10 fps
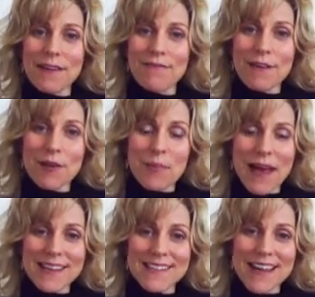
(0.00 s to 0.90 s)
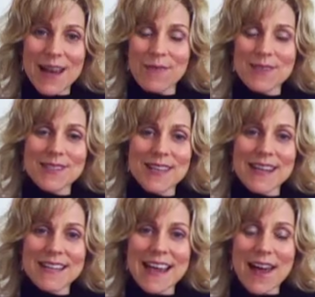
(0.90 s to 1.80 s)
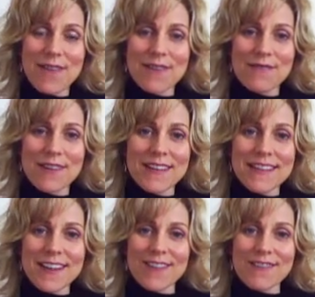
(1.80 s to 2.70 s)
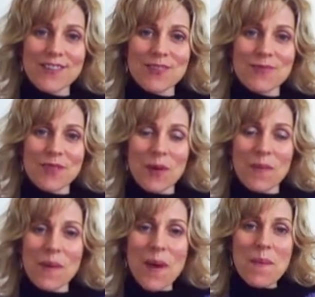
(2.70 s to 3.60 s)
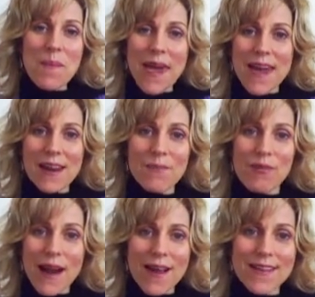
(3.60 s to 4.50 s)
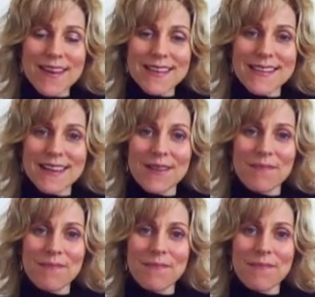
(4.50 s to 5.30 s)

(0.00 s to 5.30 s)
favorite pastime was sitting down in front of the television with a pan of brownies and a